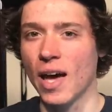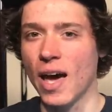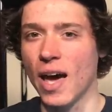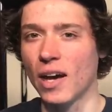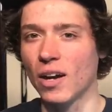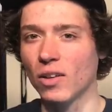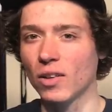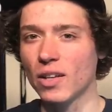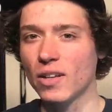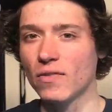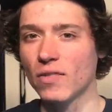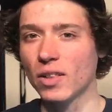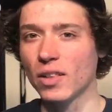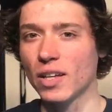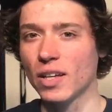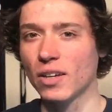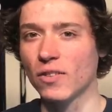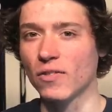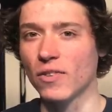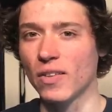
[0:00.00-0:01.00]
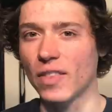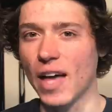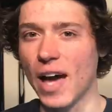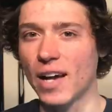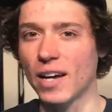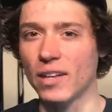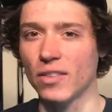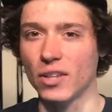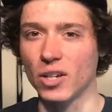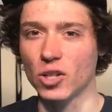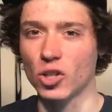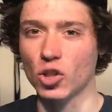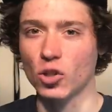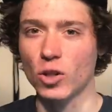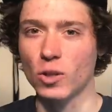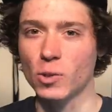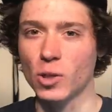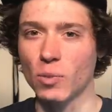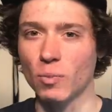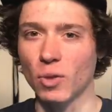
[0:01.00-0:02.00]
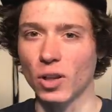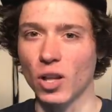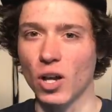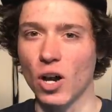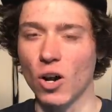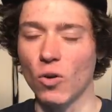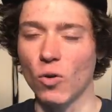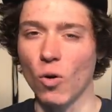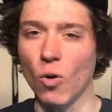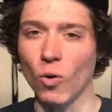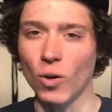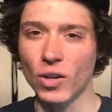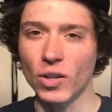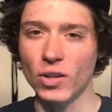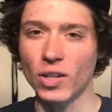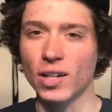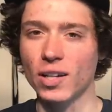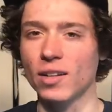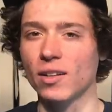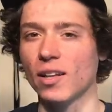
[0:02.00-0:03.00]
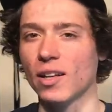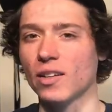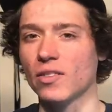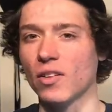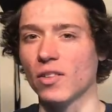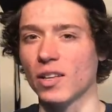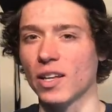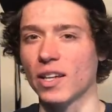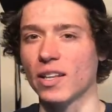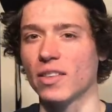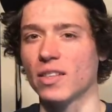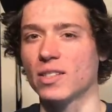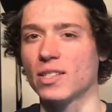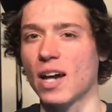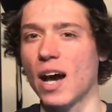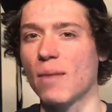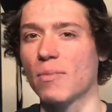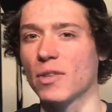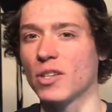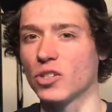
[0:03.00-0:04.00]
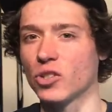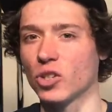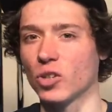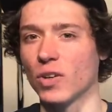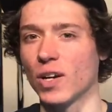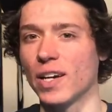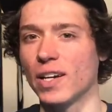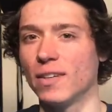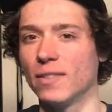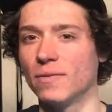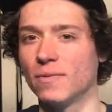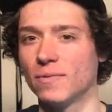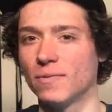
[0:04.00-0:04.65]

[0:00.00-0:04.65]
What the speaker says: and I'll leave the link for that in the description below, or you can click the link at the top of the screen.